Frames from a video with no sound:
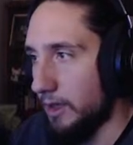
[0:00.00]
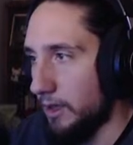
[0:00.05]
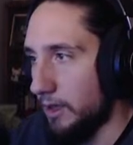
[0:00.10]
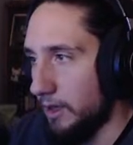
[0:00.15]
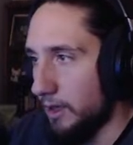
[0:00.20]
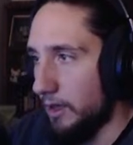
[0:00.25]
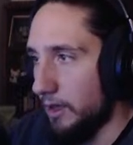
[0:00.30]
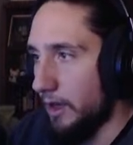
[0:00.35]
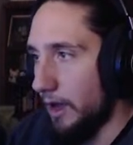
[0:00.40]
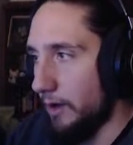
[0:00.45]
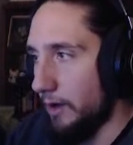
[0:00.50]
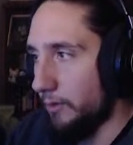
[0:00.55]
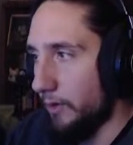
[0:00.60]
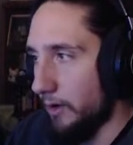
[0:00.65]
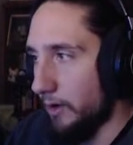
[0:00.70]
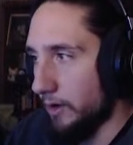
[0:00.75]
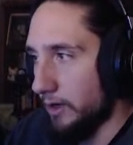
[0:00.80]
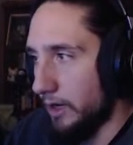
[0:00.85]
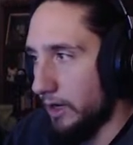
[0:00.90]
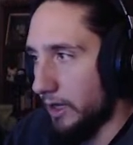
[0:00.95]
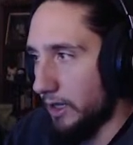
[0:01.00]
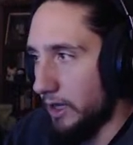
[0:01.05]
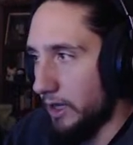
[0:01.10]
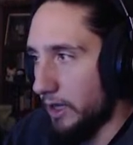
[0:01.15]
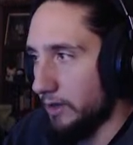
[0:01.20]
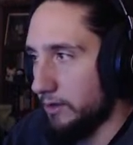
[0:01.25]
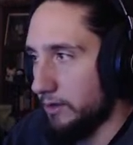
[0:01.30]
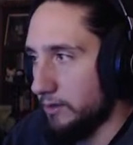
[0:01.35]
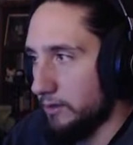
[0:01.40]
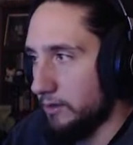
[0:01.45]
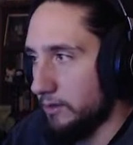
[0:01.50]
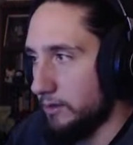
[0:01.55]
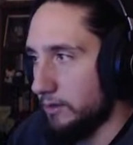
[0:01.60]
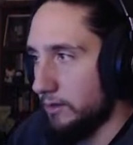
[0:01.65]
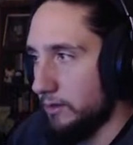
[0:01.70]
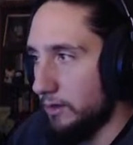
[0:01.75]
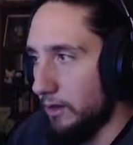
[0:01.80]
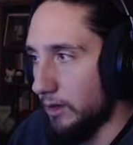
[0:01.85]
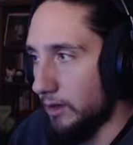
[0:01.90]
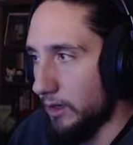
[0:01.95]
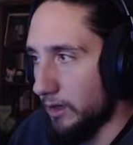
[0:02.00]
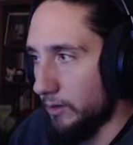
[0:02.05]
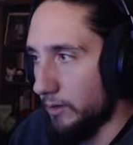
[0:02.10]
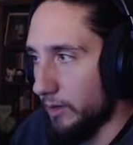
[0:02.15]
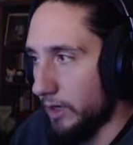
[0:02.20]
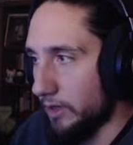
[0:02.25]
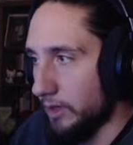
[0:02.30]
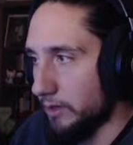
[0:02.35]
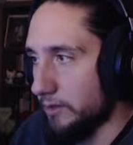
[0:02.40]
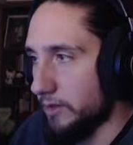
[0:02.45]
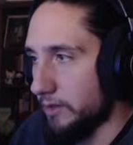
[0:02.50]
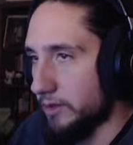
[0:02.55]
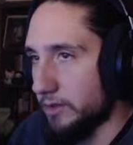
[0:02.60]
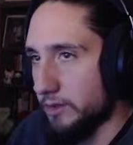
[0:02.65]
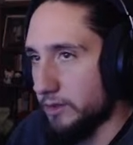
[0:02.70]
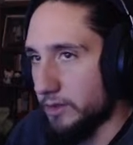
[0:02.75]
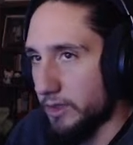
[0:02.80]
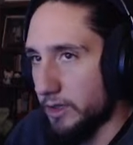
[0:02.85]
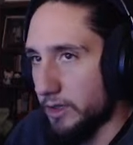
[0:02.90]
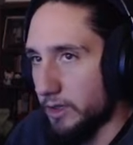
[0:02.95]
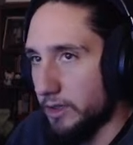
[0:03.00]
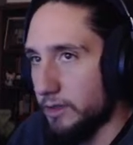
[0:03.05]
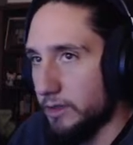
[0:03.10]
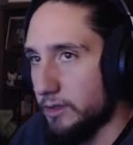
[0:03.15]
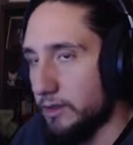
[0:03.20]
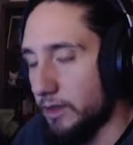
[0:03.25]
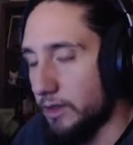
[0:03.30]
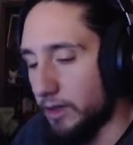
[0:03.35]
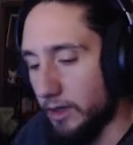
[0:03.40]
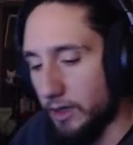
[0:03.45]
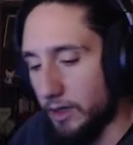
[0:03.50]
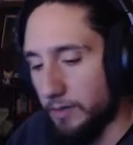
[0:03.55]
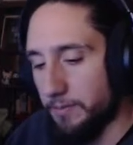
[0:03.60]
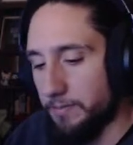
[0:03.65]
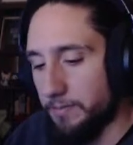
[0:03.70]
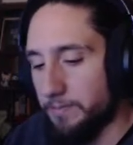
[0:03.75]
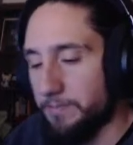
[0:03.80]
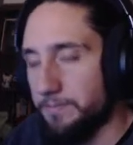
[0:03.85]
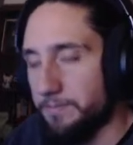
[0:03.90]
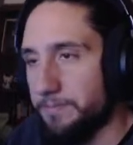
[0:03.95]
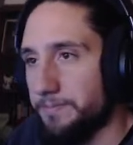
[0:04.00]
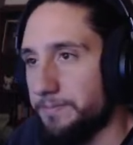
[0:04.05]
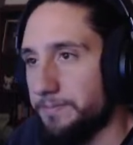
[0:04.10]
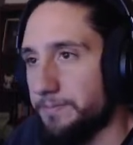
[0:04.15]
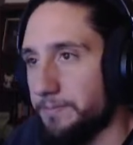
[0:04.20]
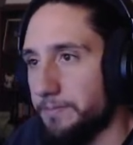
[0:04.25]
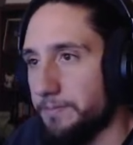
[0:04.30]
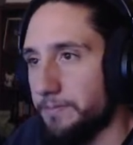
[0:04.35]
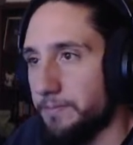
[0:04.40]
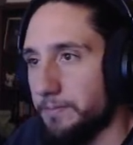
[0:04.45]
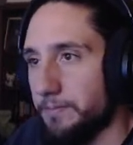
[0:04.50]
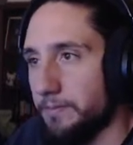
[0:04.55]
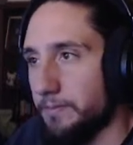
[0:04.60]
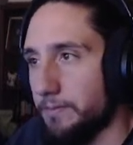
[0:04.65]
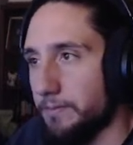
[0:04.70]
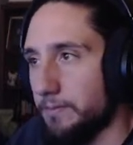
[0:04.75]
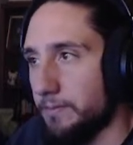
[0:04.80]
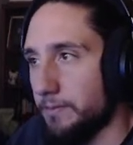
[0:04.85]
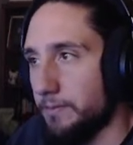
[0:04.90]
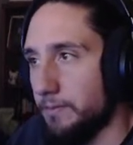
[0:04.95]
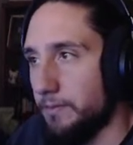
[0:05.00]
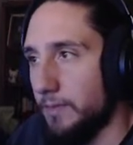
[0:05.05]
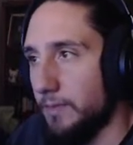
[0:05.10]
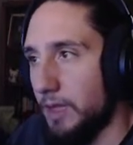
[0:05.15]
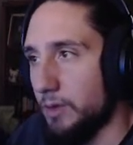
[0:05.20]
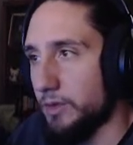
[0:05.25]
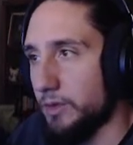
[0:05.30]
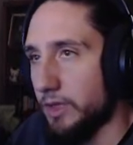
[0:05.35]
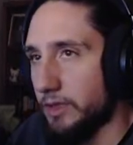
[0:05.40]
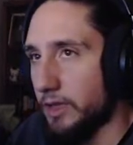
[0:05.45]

How far did I get when I did this in Zig? It was like day